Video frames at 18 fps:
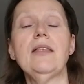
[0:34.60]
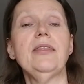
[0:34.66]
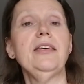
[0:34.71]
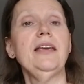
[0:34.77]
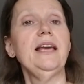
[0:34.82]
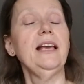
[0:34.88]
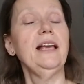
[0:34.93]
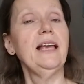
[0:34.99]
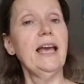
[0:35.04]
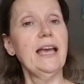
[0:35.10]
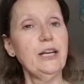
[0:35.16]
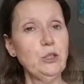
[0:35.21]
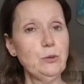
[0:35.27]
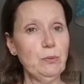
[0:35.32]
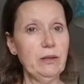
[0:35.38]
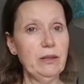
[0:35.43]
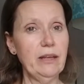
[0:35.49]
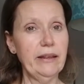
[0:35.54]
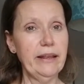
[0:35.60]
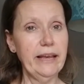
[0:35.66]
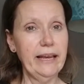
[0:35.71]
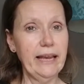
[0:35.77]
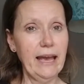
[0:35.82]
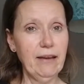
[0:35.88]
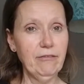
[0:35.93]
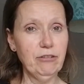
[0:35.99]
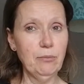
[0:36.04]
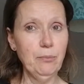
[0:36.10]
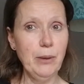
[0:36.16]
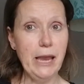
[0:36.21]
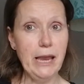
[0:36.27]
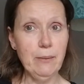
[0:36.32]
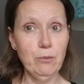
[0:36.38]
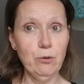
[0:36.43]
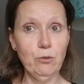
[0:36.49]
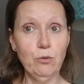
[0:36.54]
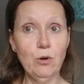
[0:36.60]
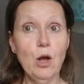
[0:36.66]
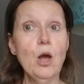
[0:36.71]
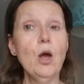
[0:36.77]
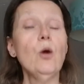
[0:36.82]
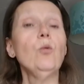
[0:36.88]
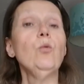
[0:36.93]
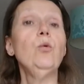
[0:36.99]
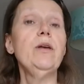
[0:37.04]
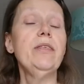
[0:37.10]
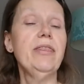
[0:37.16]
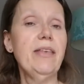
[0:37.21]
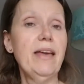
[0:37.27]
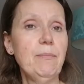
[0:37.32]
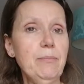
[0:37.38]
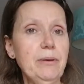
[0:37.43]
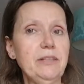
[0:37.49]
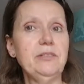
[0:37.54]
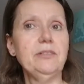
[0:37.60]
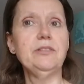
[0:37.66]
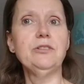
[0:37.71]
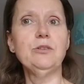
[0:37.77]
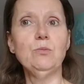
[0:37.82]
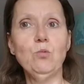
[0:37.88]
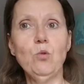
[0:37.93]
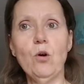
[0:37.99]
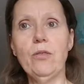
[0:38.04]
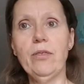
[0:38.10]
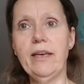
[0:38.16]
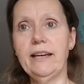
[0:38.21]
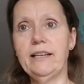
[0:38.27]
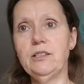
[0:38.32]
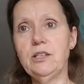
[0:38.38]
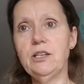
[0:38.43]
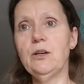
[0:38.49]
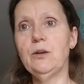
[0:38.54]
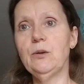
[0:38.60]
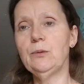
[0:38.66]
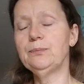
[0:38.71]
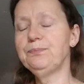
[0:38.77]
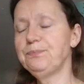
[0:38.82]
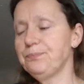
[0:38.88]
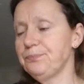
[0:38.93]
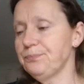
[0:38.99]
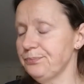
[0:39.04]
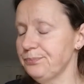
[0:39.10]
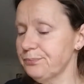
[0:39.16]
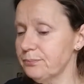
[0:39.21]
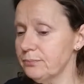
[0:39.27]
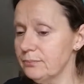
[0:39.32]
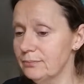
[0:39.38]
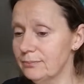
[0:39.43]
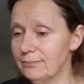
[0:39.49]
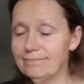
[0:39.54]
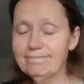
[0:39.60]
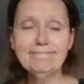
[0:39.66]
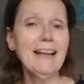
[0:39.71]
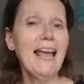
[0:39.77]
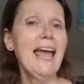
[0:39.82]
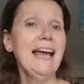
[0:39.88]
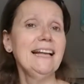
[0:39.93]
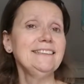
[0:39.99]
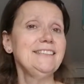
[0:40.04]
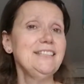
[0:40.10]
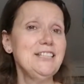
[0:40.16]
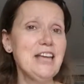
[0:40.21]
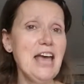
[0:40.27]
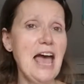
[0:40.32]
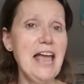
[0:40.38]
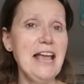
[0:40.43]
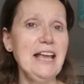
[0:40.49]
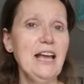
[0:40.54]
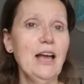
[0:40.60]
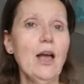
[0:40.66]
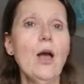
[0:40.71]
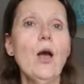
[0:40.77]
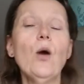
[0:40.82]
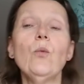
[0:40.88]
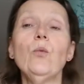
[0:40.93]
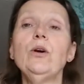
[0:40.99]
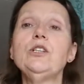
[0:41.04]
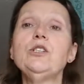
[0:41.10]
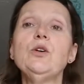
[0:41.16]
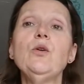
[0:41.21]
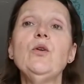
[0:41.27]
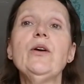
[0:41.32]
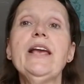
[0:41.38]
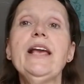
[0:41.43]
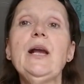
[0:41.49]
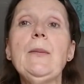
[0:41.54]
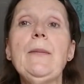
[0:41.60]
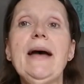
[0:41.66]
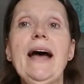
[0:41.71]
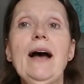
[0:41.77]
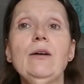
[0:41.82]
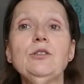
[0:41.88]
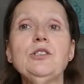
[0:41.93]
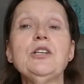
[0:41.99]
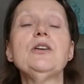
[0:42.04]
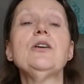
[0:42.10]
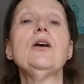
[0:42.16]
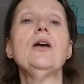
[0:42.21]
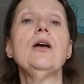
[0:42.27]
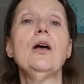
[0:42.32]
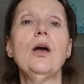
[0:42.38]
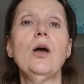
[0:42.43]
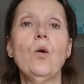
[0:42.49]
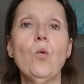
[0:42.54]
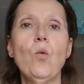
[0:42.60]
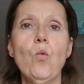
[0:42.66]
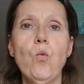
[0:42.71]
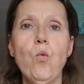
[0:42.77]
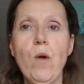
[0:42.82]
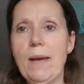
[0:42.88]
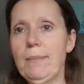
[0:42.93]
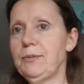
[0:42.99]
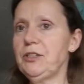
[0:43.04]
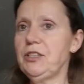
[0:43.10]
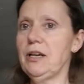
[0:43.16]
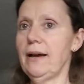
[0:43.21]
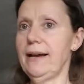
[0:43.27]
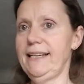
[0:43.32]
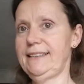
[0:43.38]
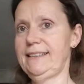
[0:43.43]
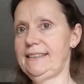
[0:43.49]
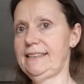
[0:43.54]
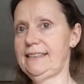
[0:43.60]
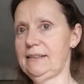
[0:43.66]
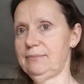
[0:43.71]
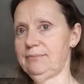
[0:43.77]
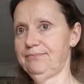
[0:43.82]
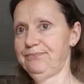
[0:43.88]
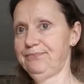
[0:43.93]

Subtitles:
the engagement that they get from people with their business and what they do. And today we're talking about websites.